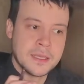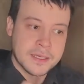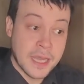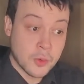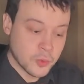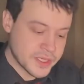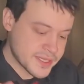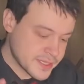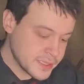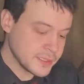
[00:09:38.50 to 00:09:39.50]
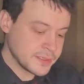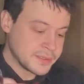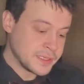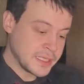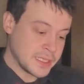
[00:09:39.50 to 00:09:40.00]
Now, we still
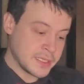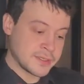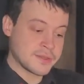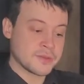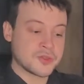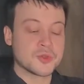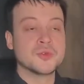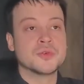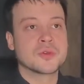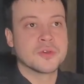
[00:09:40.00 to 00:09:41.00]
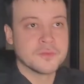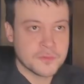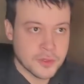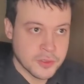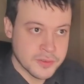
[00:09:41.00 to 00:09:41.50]
need to
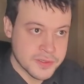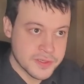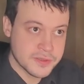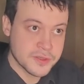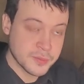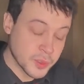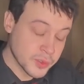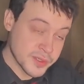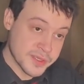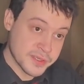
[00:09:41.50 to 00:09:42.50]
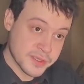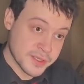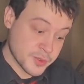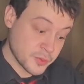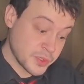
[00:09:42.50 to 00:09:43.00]
confront the
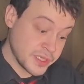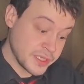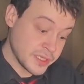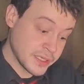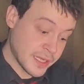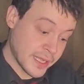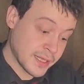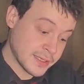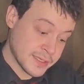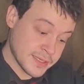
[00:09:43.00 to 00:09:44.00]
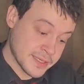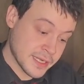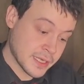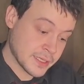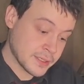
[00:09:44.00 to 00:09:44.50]
monsters we held
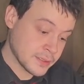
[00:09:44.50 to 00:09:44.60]
inside,